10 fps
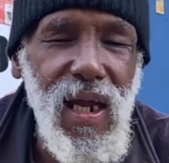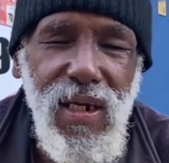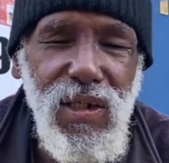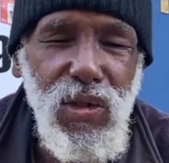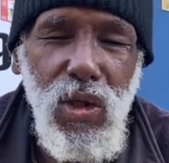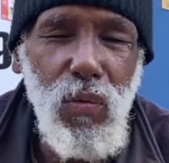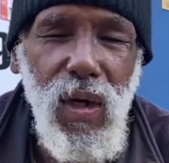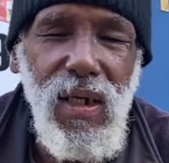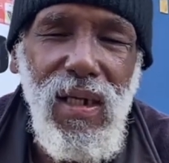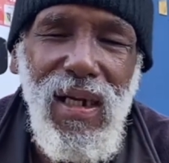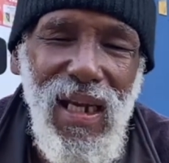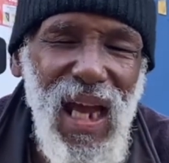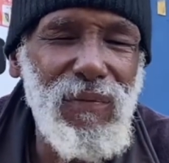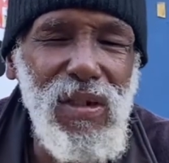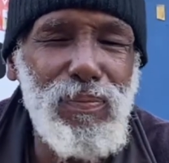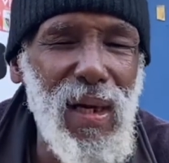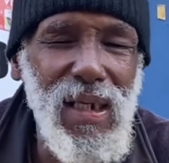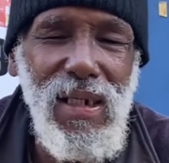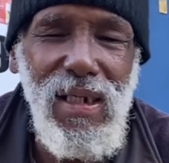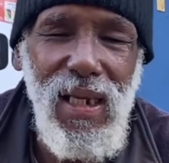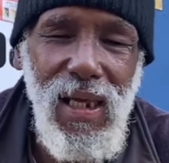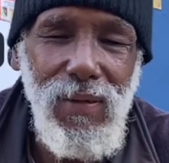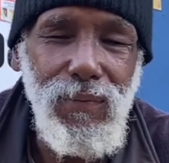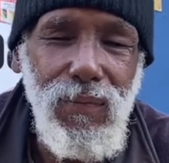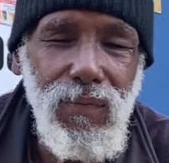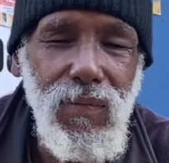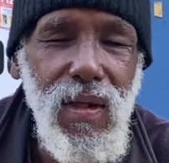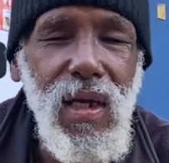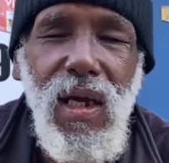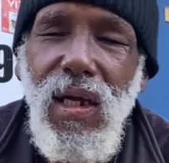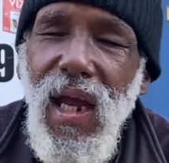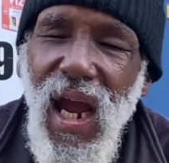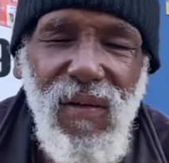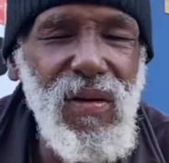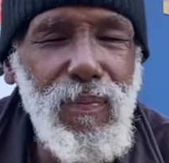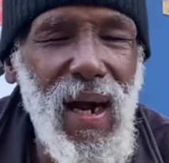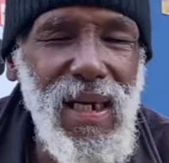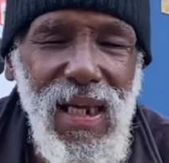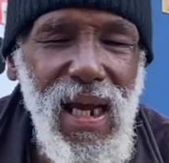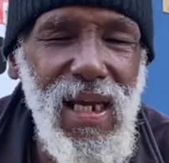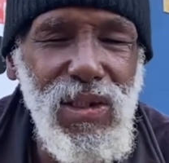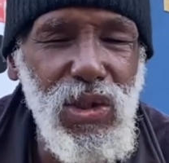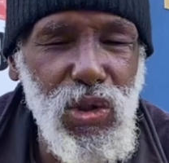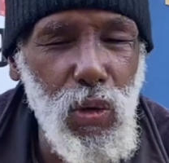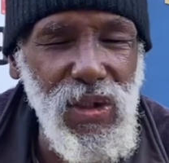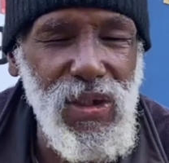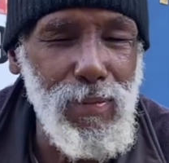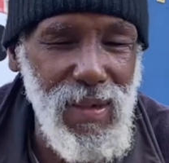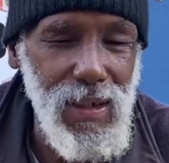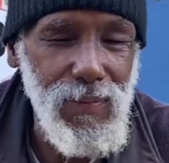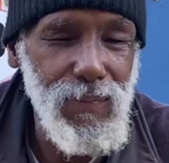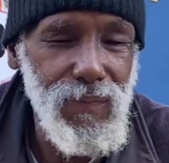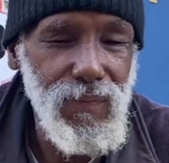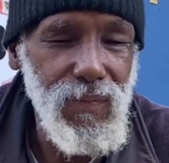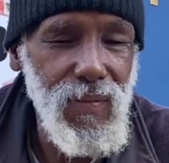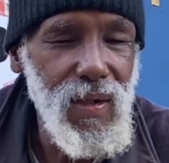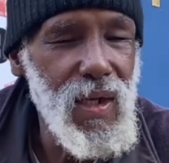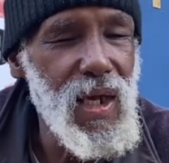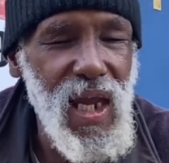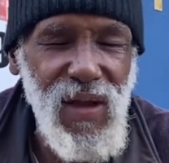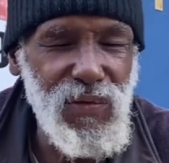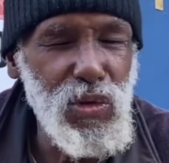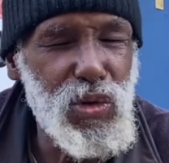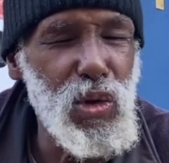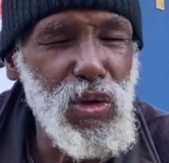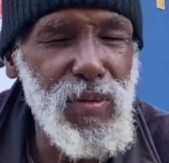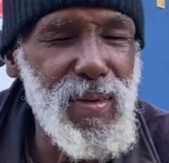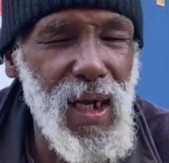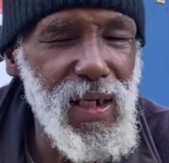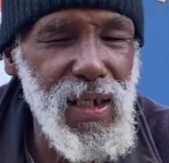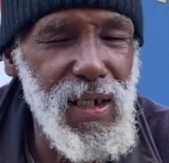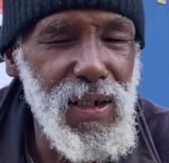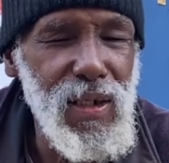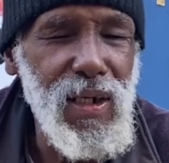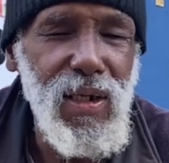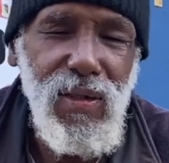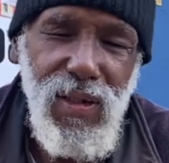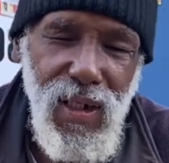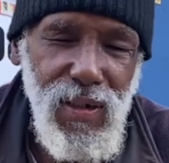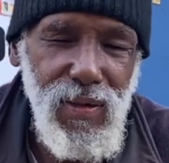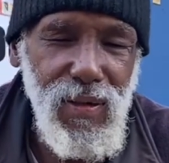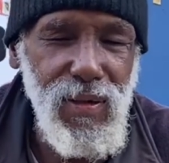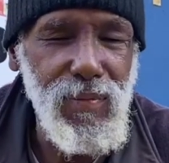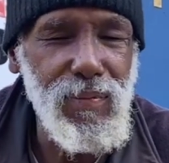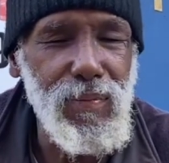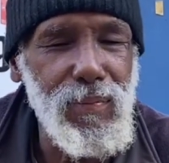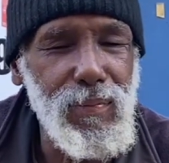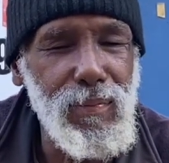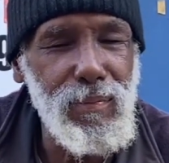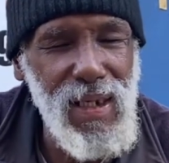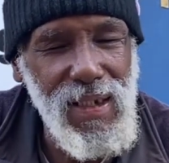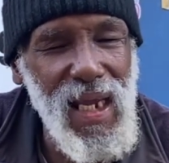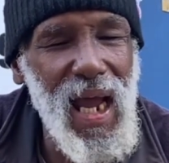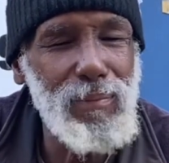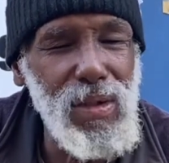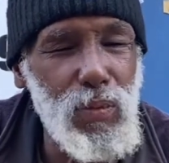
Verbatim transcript: And you know what? Life is better than that. Everybody has a choice to make. If you choose to be out here, then may God be